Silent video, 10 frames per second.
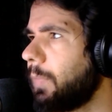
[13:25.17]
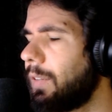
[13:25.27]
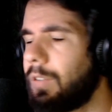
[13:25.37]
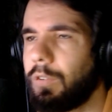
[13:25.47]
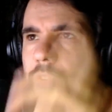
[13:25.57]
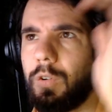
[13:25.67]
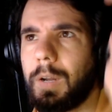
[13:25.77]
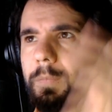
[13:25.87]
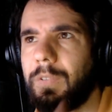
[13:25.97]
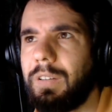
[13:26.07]
So I stood
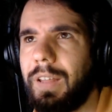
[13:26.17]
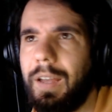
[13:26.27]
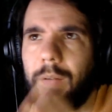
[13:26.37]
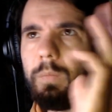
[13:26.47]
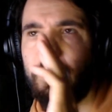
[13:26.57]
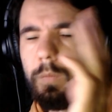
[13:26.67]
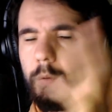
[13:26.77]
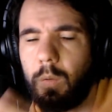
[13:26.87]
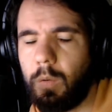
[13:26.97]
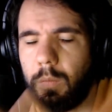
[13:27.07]
up, sit down,
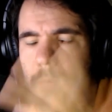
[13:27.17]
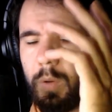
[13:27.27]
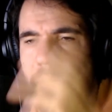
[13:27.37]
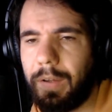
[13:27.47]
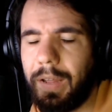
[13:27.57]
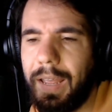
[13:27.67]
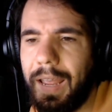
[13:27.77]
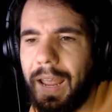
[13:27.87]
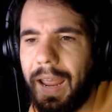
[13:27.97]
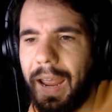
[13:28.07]
or whatever,
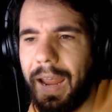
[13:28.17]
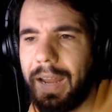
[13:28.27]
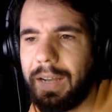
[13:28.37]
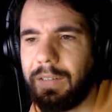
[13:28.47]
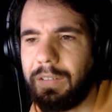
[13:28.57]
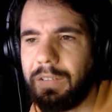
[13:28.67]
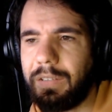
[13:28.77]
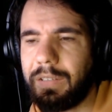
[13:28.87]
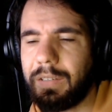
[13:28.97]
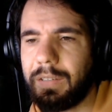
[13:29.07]

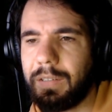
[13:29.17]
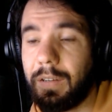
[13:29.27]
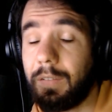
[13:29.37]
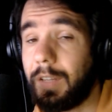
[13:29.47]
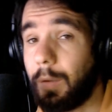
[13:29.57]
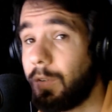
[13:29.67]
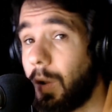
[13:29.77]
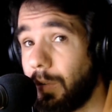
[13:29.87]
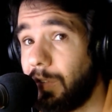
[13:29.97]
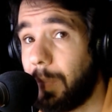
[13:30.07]
and there was
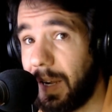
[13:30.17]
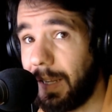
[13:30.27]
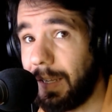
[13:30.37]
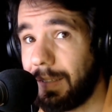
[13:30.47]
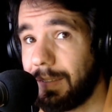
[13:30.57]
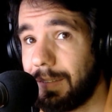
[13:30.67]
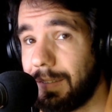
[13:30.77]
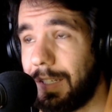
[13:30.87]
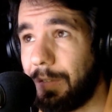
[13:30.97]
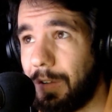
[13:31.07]
no spinning.
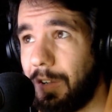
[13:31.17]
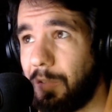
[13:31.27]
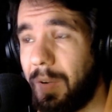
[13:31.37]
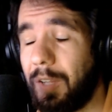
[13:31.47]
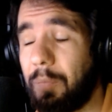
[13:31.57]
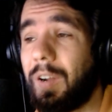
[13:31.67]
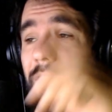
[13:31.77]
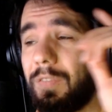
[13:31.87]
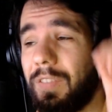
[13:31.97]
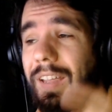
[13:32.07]
But I
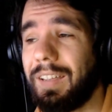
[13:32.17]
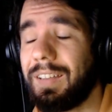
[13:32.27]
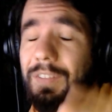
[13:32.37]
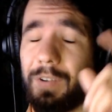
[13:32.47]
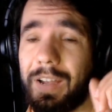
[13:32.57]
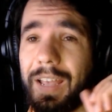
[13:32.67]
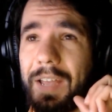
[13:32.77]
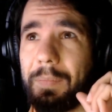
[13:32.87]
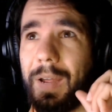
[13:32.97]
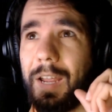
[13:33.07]
think if I
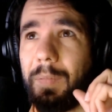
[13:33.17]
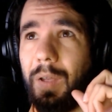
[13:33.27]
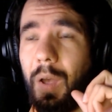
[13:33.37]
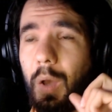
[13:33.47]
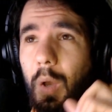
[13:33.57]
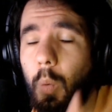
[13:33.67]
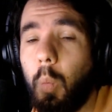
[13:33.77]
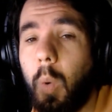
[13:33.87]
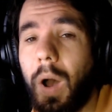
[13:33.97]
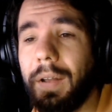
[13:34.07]
had maybe
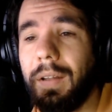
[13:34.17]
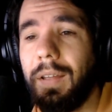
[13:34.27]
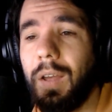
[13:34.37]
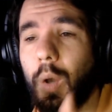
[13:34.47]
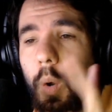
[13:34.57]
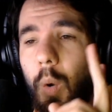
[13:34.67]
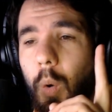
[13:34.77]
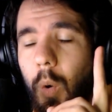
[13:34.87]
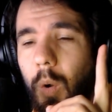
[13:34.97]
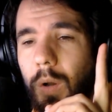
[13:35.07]
1
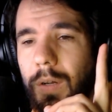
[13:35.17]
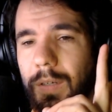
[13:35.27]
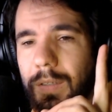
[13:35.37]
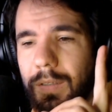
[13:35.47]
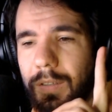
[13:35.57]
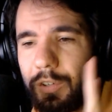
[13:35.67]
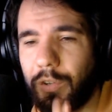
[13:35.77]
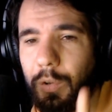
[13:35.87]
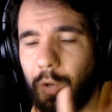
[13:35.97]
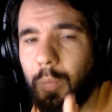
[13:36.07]
or
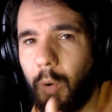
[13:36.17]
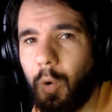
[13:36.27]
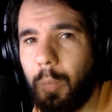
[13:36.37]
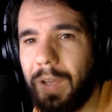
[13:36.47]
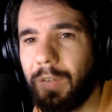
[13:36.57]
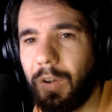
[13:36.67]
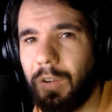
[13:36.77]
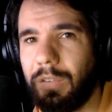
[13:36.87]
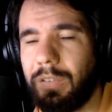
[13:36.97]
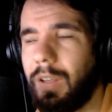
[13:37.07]
2 more
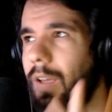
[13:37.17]
bevos,